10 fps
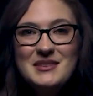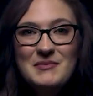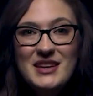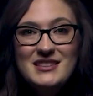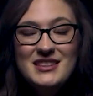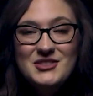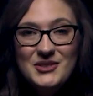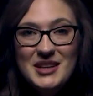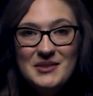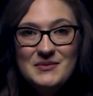amazing
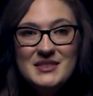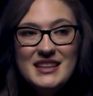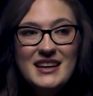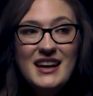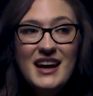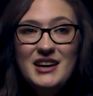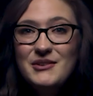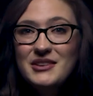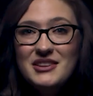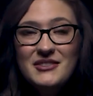dreams. And I
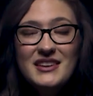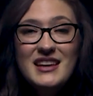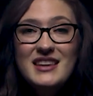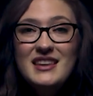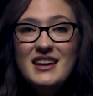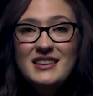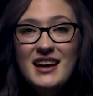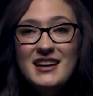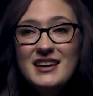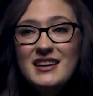really feel like in that night,